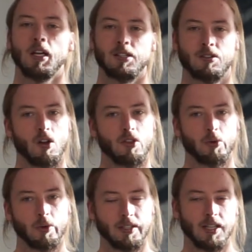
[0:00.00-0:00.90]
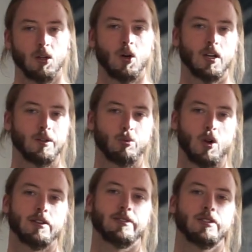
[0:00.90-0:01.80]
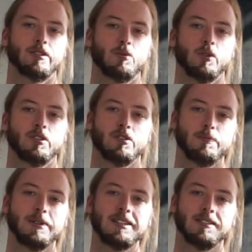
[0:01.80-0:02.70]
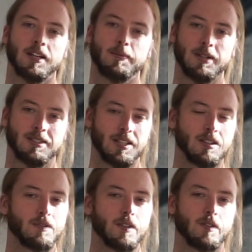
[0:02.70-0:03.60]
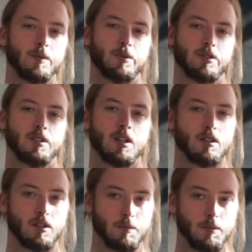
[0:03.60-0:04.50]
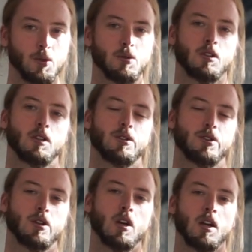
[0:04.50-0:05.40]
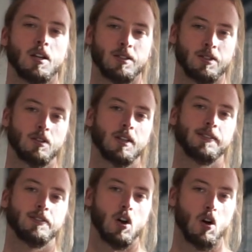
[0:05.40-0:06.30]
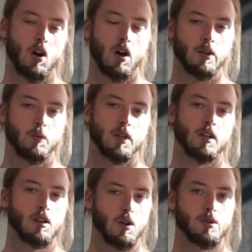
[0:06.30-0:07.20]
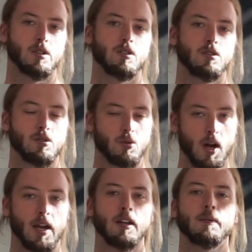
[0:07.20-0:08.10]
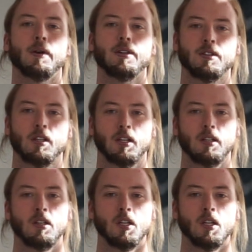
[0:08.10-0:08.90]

It's gone through a yellow honey process, which means that about 10 to 15% of the mucilage is still left on when it goes into drying, basically.